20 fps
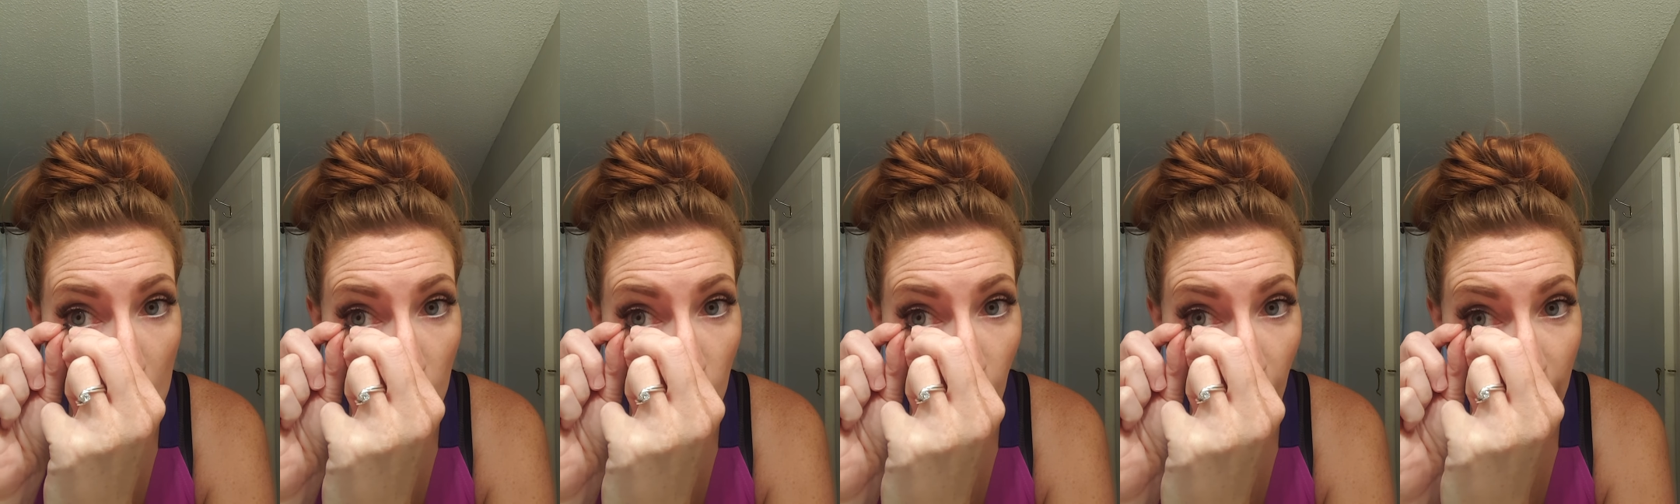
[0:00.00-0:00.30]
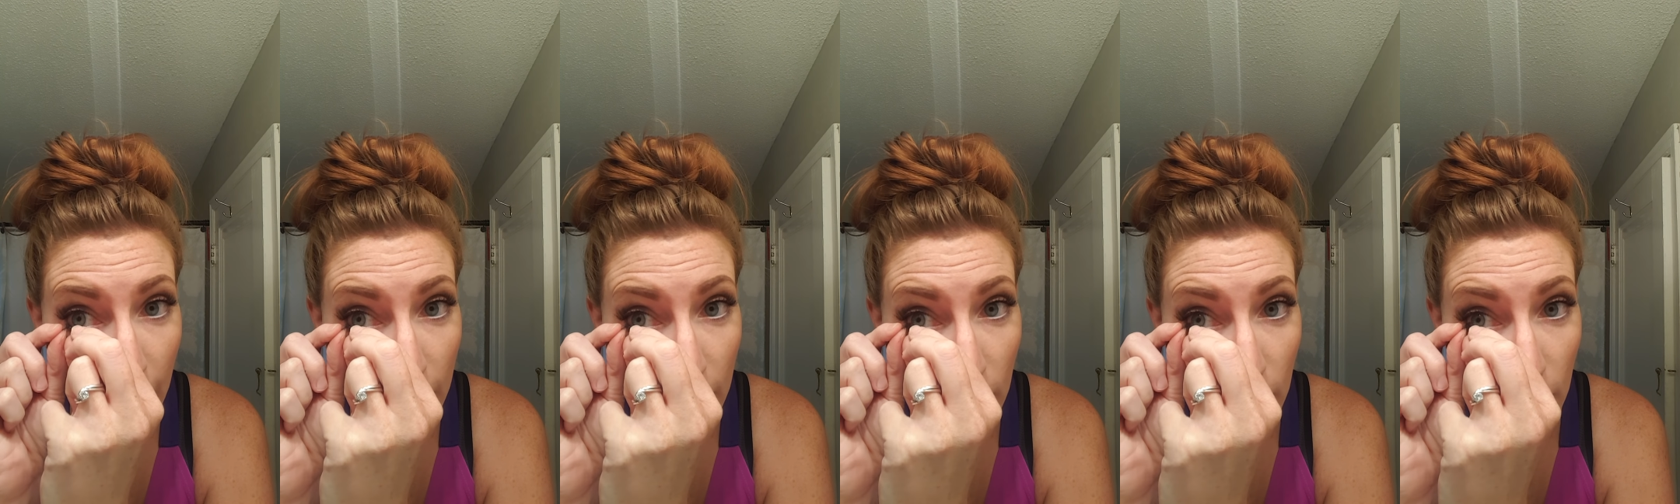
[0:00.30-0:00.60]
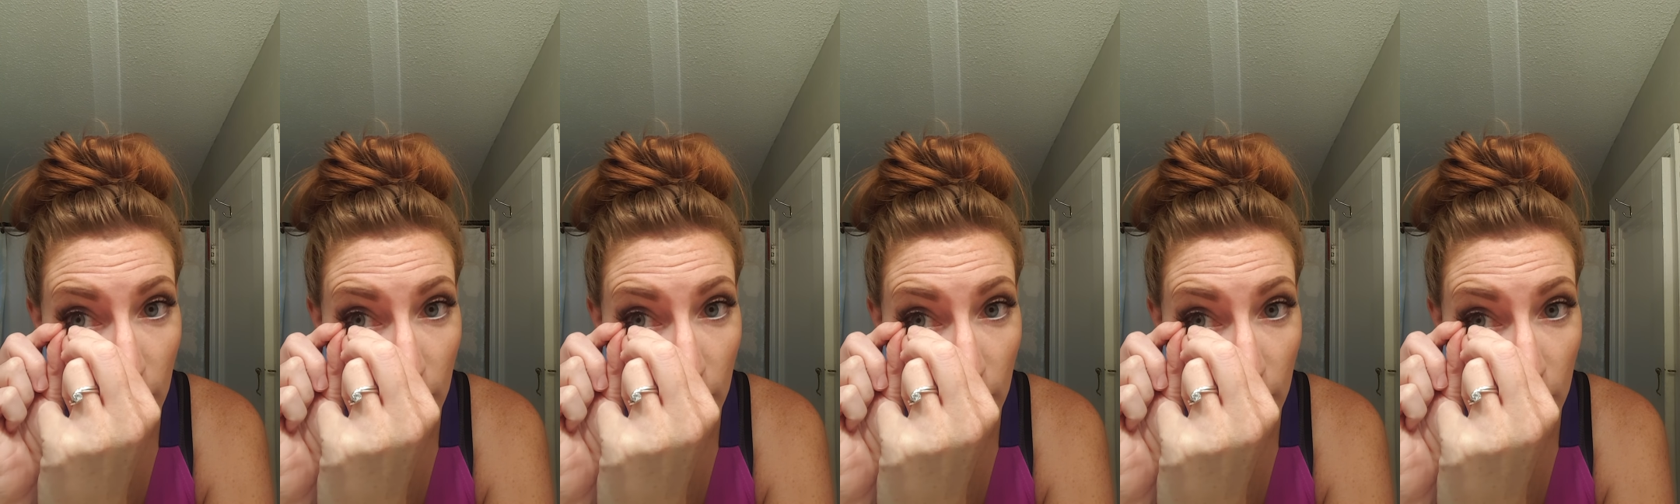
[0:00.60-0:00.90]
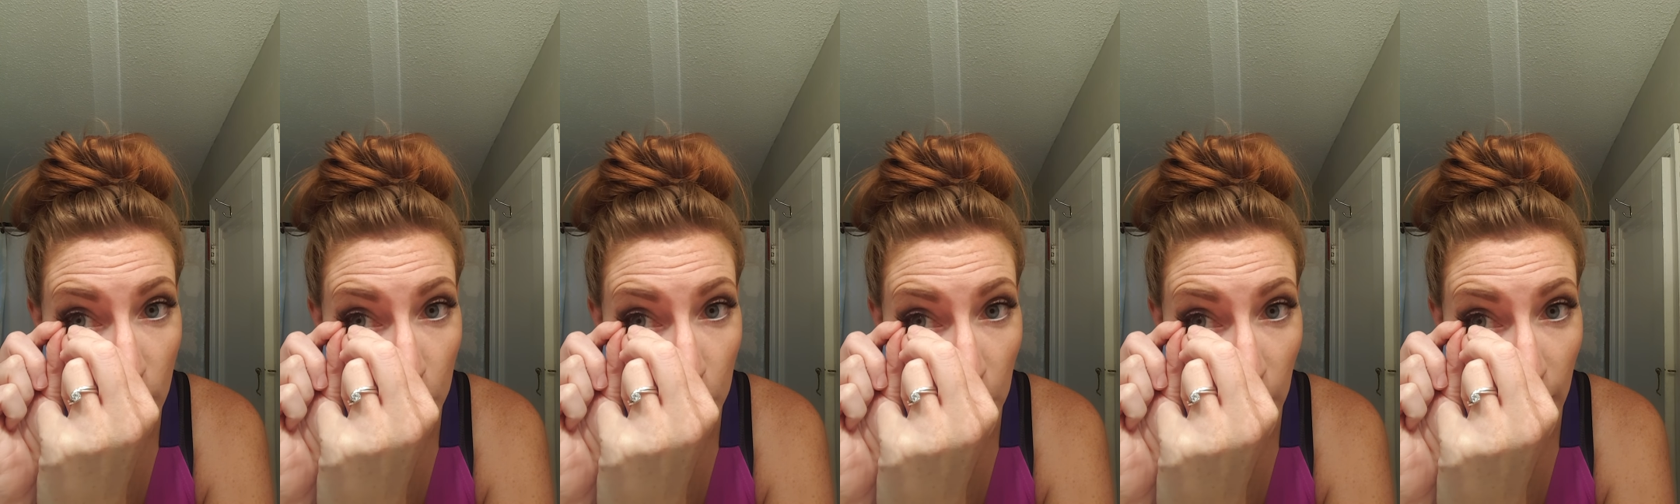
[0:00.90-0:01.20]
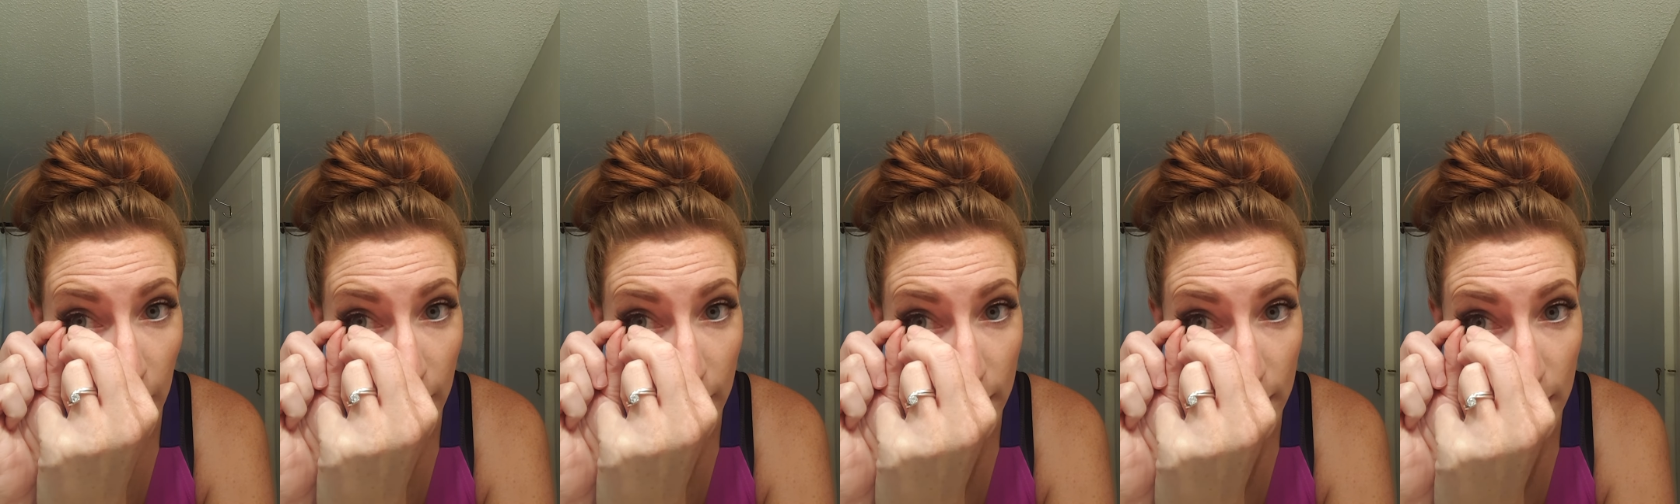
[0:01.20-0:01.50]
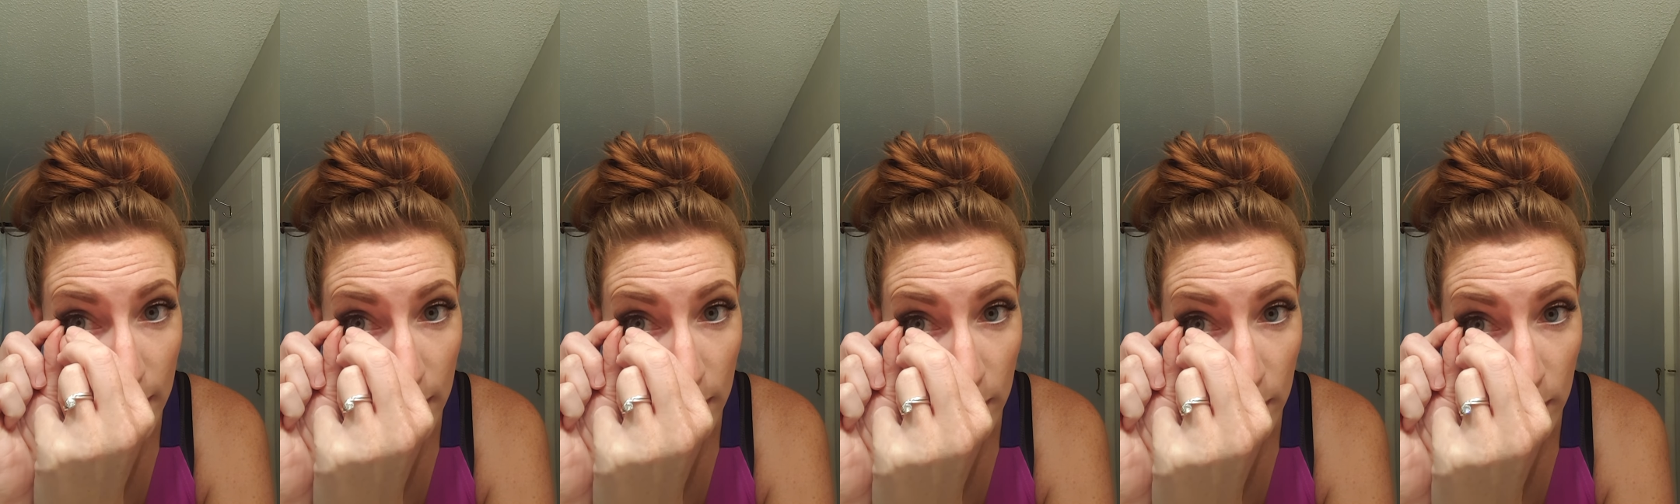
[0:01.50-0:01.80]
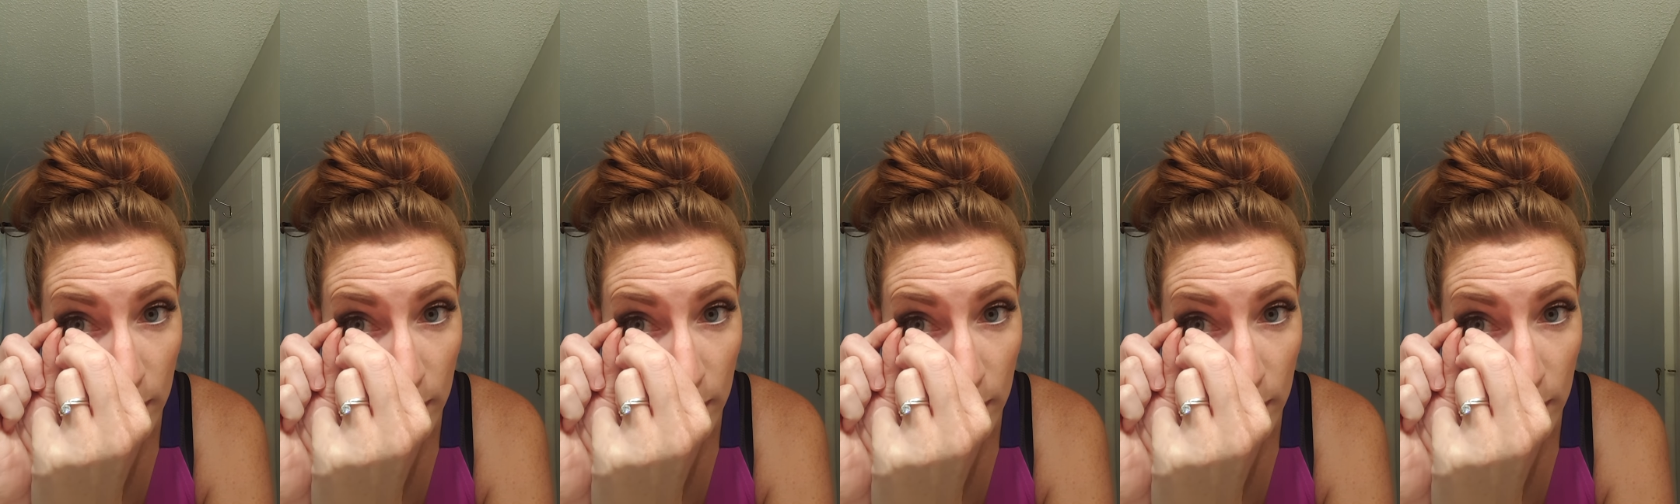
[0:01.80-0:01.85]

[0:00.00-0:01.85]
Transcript: right in place.